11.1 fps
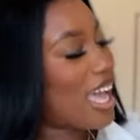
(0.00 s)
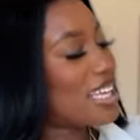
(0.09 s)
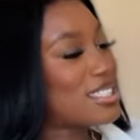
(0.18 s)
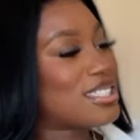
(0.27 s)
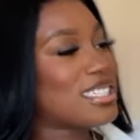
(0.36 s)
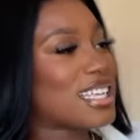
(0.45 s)

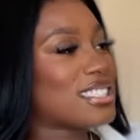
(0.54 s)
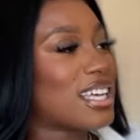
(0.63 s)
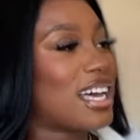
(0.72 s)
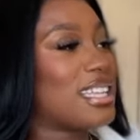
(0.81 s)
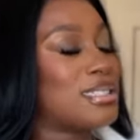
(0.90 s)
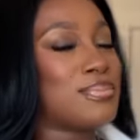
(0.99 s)
As soon as I
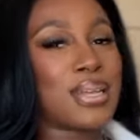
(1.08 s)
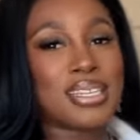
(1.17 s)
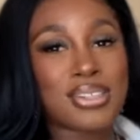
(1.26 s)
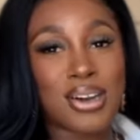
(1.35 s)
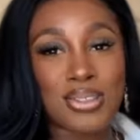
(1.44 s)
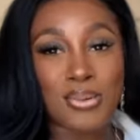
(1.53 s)
saw this
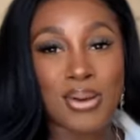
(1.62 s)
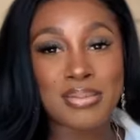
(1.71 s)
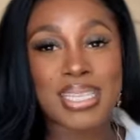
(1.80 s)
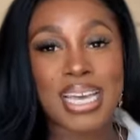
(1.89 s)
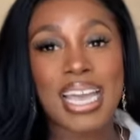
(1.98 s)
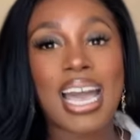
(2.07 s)
blazer on the
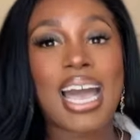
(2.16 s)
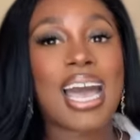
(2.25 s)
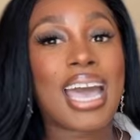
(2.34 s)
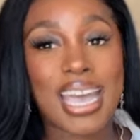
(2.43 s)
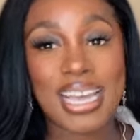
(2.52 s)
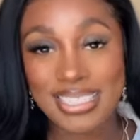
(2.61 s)
website,
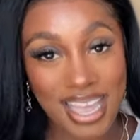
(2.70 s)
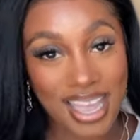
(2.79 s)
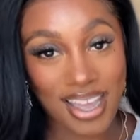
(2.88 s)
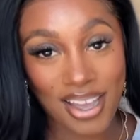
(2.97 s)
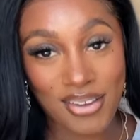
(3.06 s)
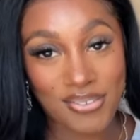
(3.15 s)
I had to
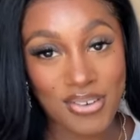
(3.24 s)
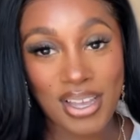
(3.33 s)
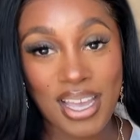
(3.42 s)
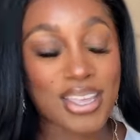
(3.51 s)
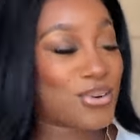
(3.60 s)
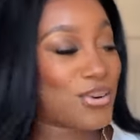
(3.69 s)
have,
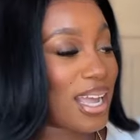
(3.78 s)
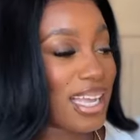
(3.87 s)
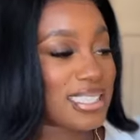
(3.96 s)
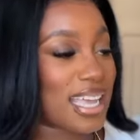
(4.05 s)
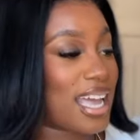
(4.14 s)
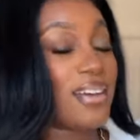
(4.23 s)
okay? Your girl
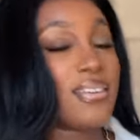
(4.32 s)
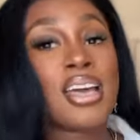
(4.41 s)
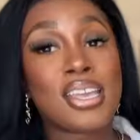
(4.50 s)
had to have.